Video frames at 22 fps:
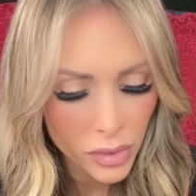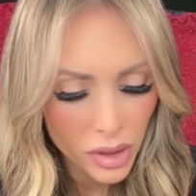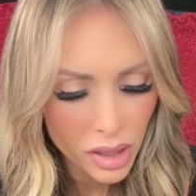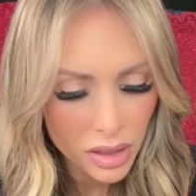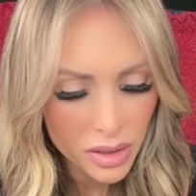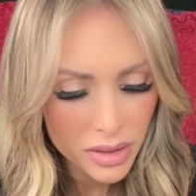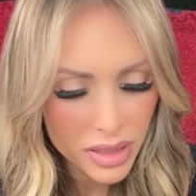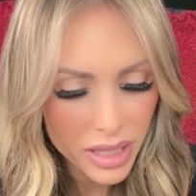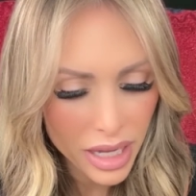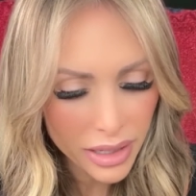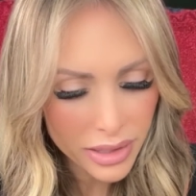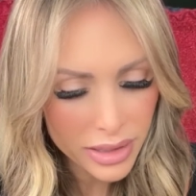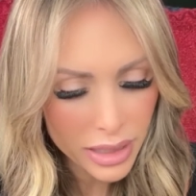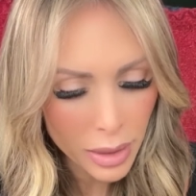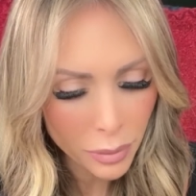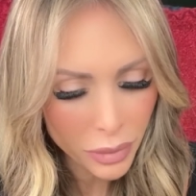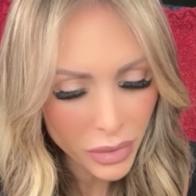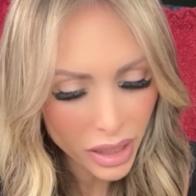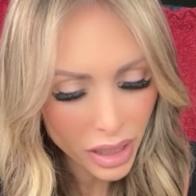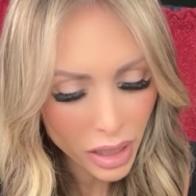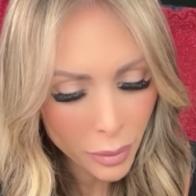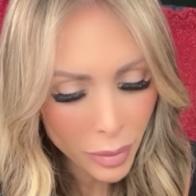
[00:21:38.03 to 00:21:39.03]
say
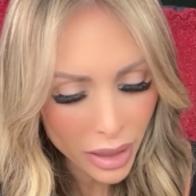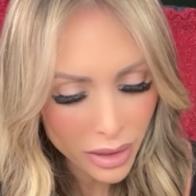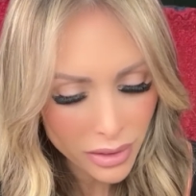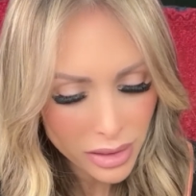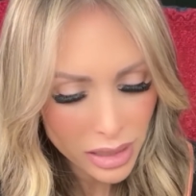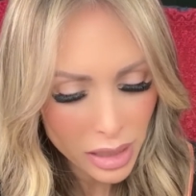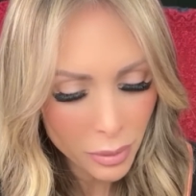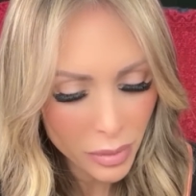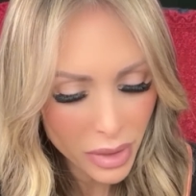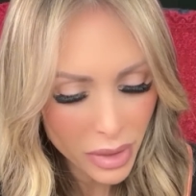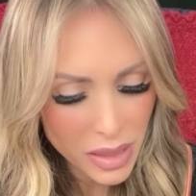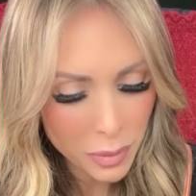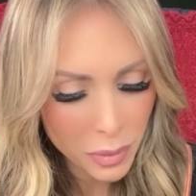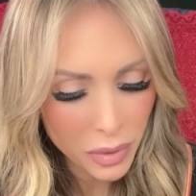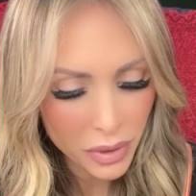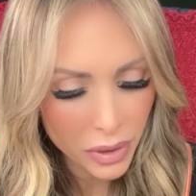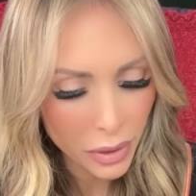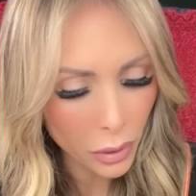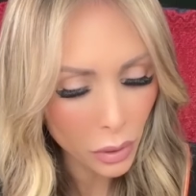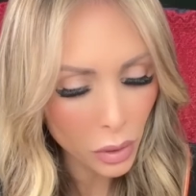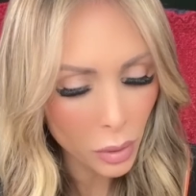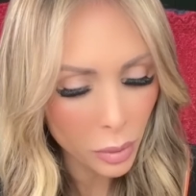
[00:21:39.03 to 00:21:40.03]
something about somebody's
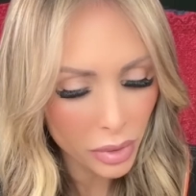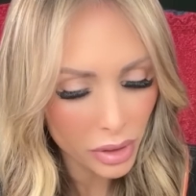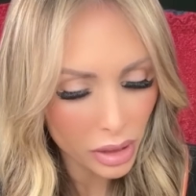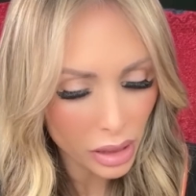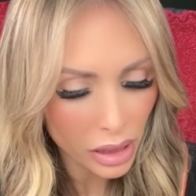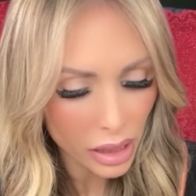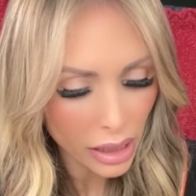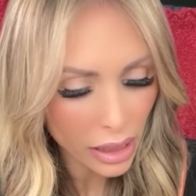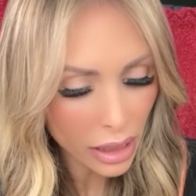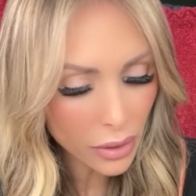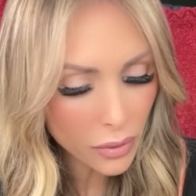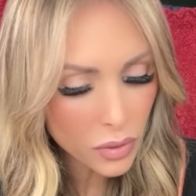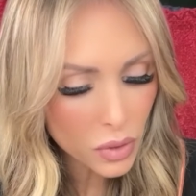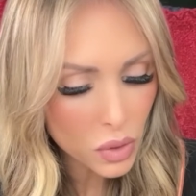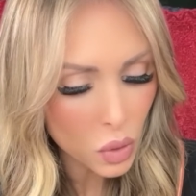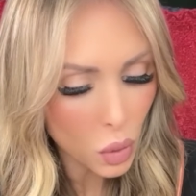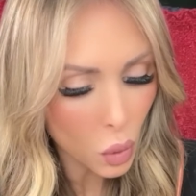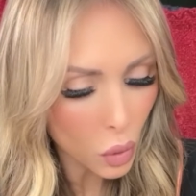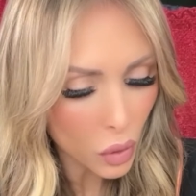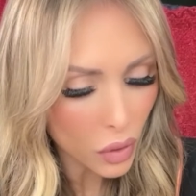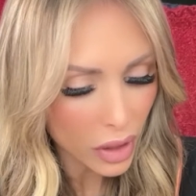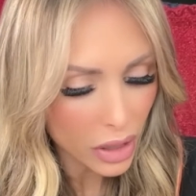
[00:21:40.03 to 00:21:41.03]
political beliefs,
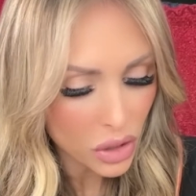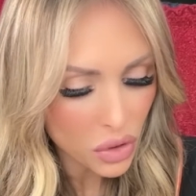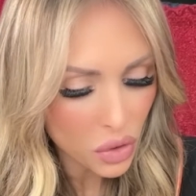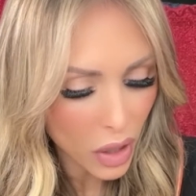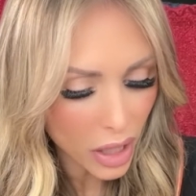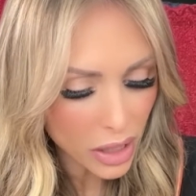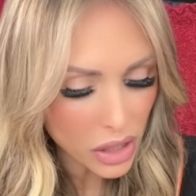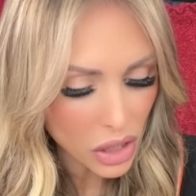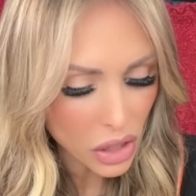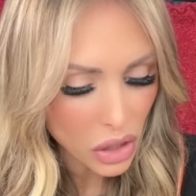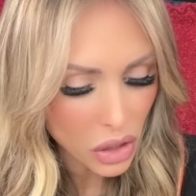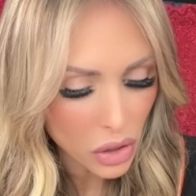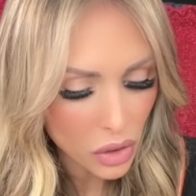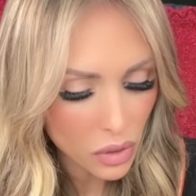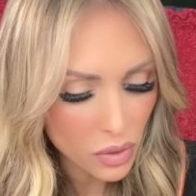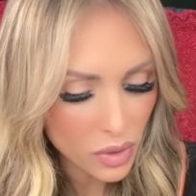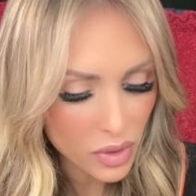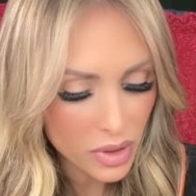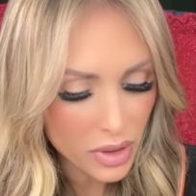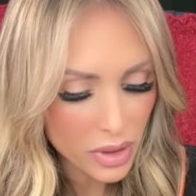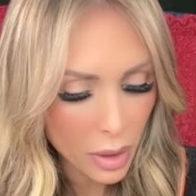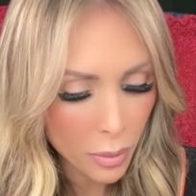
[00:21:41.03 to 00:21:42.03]
or they tried to
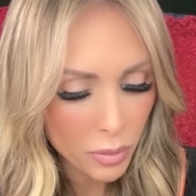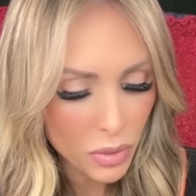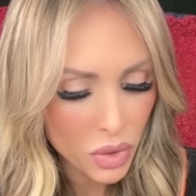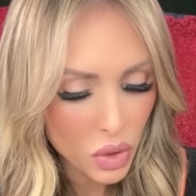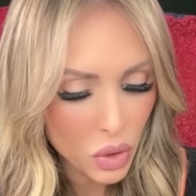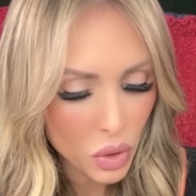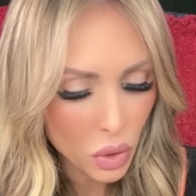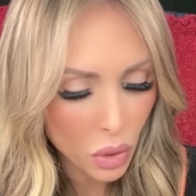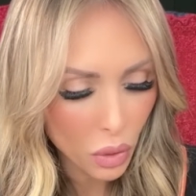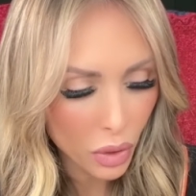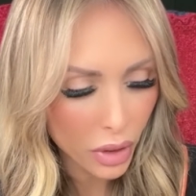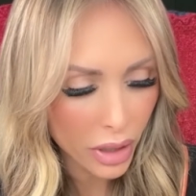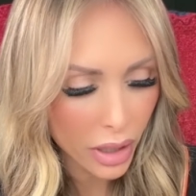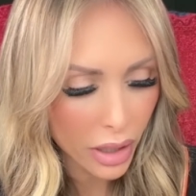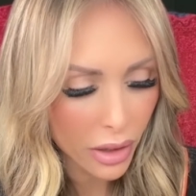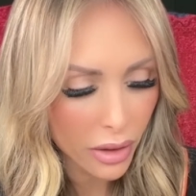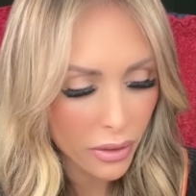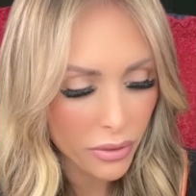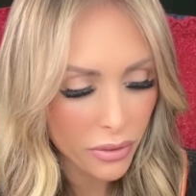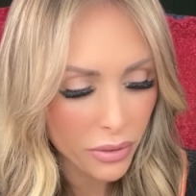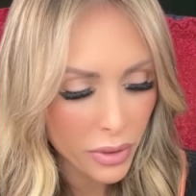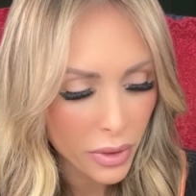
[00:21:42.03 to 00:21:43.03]
use some sort
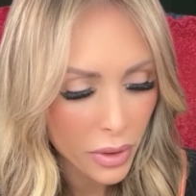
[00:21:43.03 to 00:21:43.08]
of,